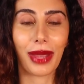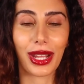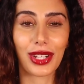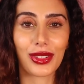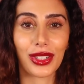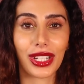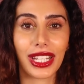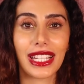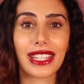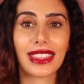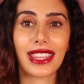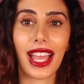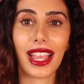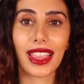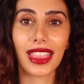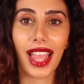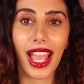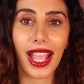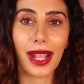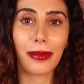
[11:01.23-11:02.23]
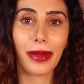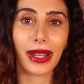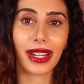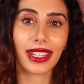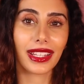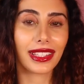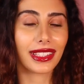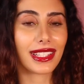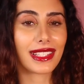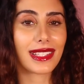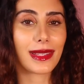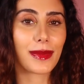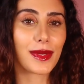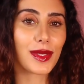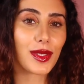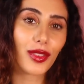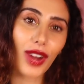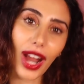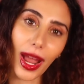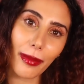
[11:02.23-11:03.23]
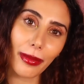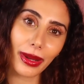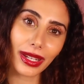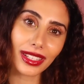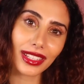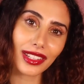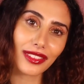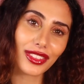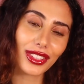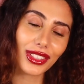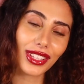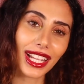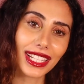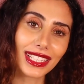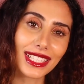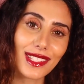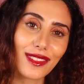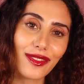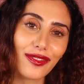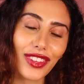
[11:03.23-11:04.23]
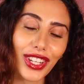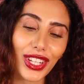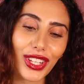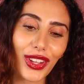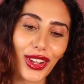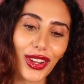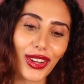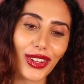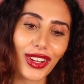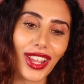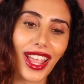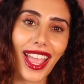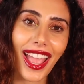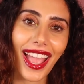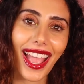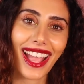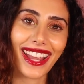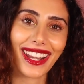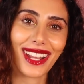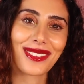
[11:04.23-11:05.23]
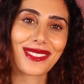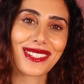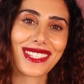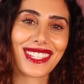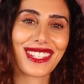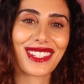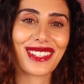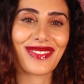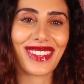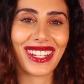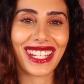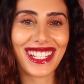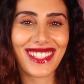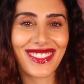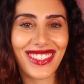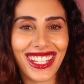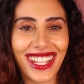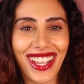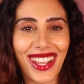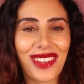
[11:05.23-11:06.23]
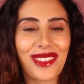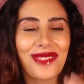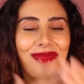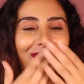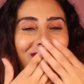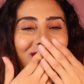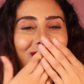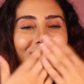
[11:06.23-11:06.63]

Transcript: Make sure to hit that like button and that subscribe button if you like this video. And I will see you in my next video.